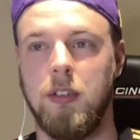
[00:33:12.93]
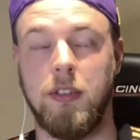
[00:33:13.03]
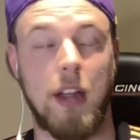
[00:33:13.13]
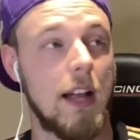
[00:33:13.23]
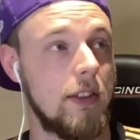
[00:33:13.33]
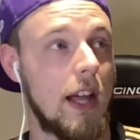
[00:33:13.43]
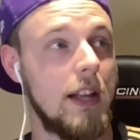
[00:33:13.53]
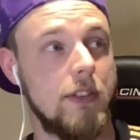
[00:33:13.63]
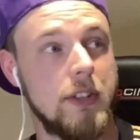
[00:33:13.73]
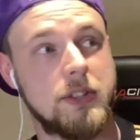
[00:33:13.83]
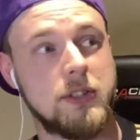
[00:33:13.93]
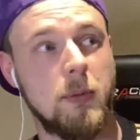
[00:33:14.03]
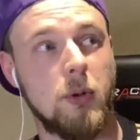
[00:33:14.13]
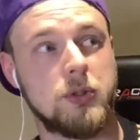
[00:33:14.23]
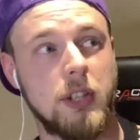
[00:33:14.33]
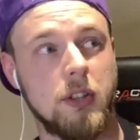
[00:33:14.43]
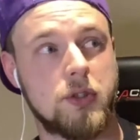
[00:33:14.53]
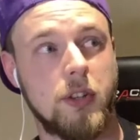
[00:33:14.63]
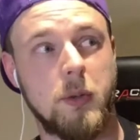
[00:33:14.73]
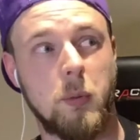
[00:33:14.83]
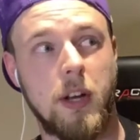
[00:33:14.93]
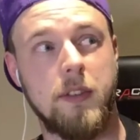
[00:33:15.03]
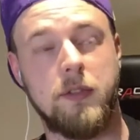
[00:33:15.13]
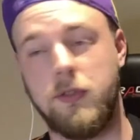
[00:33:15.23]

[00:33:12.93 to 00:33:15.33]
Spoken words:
that this is the most illustrated way of